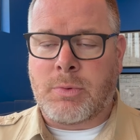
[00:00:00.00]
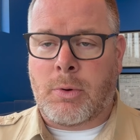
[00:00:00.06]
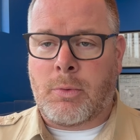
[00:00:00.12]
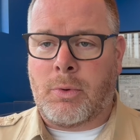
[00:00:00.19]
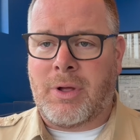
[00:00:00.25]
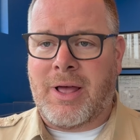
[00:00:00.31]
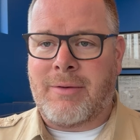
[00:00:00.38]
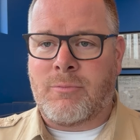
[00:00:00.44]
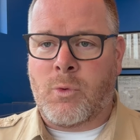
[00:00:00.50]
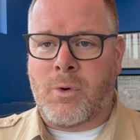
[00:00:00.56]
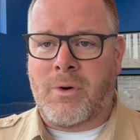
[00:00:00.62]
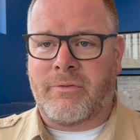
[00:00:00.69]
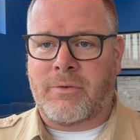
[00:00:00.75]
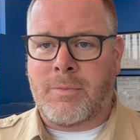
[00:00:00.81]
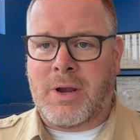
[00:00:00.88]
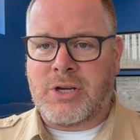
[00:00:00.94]
where we'll have more
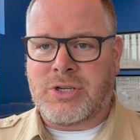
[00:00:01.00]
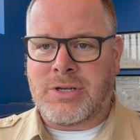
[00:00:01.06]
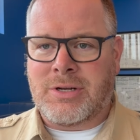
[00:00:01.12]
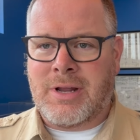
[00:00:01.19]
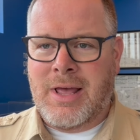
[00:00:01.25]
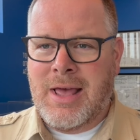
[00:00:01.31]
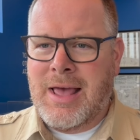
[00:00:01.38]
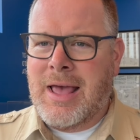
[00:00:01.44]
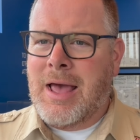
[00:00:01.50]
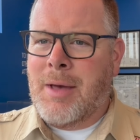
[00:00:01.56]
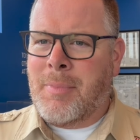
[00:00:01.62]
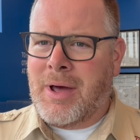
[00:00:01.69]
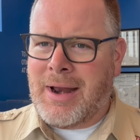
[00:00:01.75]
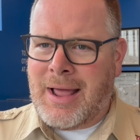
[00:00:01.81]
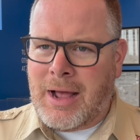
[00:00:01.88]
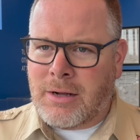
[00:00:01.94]
information
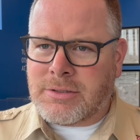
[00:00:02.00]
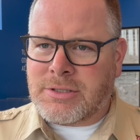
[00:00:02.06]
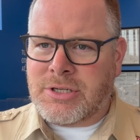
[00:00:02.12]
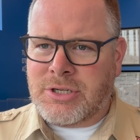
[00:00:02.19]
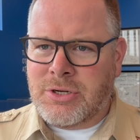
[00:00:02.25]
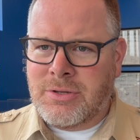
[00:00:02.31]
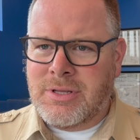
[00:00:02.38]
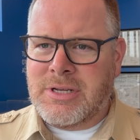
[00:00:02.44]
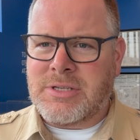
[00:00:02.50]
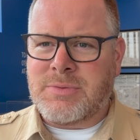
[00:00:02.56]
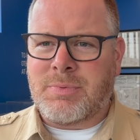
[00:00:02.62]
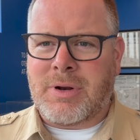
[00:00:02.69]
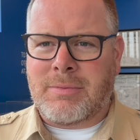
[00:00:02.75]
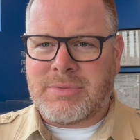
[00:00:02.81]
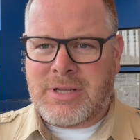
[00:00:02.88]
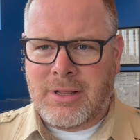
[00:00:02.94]
about how to do this,
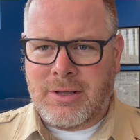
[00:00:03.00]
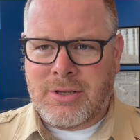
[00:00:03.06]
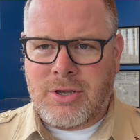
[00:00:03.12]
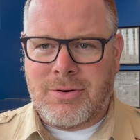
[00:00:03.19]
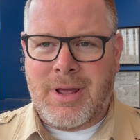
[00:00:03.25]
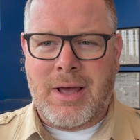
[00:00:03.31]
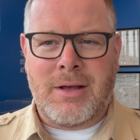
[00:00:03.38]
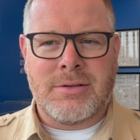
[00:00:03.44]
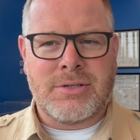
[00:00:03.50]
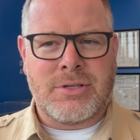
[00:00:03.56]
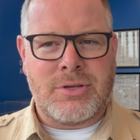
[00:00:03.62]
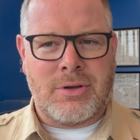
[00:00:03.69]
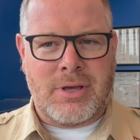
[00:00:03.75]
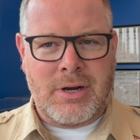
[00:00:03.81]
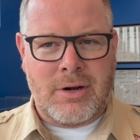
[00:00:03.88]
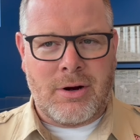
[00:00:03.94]
but I'm telling you now, so
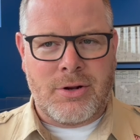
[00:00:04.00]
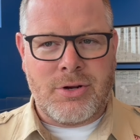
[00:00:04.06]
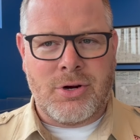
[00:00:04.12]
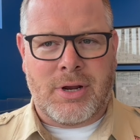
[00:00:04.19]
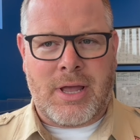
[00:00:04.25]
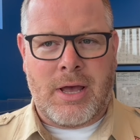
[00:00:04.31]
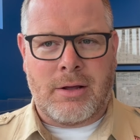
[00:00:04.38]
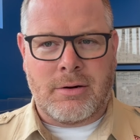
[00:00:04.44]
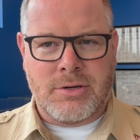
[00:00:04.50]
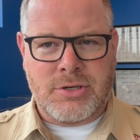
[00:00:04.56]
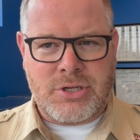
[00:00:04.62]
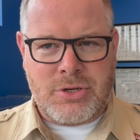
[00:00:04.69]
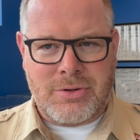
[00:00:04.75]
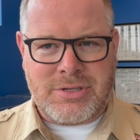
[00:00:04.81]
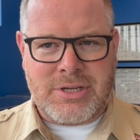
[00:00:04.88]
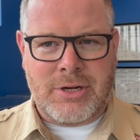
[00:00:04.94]
you get it on your calendar,
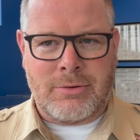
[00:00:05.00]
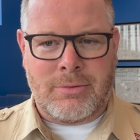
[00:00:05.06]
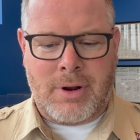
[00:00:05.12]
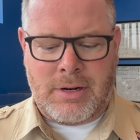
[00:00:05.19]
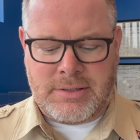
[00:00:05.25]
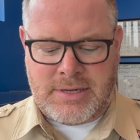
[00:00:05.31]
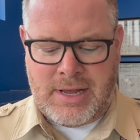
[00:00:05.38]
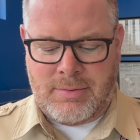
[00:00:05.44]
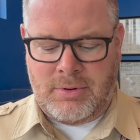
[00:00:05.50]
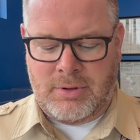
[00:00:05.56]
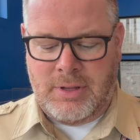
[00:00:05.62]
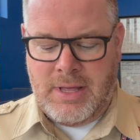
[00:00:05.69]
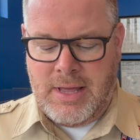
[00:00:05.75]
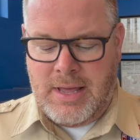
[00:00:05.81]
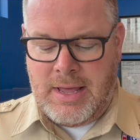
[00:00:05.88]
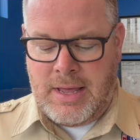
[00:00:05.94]
so you attend
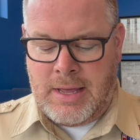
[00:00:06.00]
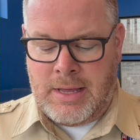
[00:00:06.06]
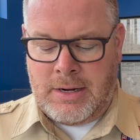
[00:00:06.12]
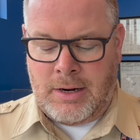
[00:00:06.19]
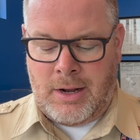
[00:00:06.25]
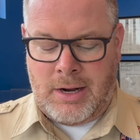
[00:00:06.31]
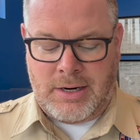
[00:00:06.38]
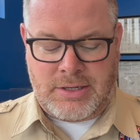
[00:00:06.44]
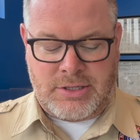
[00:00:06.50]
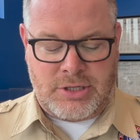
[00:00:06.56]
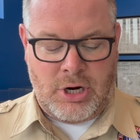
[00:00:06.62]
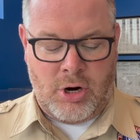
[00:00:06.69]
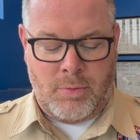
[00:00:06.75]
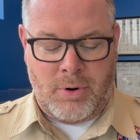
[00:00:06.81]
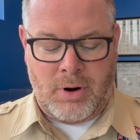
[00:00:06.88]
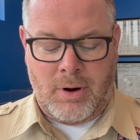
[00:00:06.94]
roundtable in
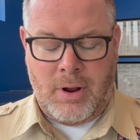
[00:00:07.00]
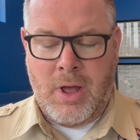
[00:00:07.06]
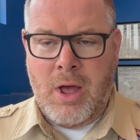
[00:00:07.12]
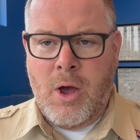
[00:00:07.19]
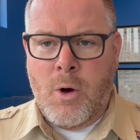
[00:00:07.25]
October.